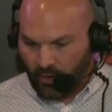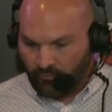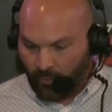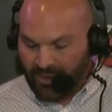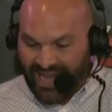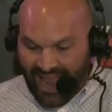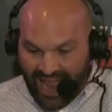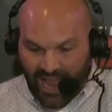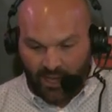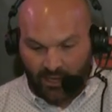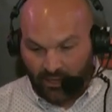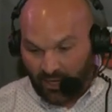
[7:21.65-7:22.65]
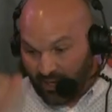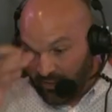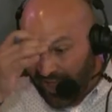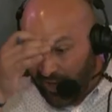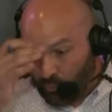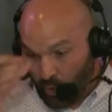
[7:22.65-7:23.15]
from an end in
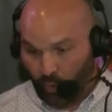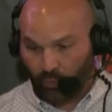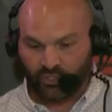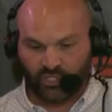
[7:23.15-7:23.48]
that role.